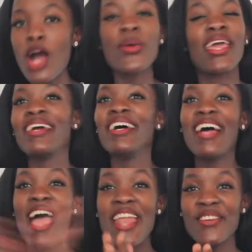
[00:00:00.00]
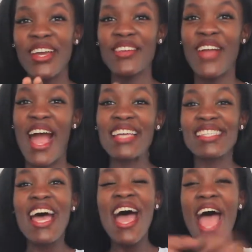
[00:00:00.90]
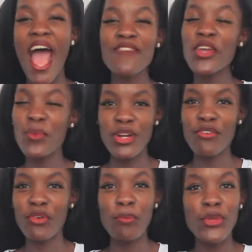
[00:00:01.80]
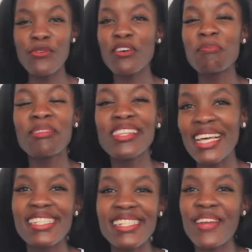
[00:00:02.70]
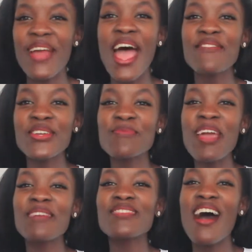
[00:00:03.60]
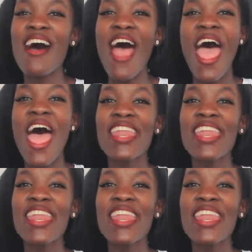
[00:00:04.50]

Okay, anyway, you guys, have a wonderful, beautiful, and blessed day wherever you babes are,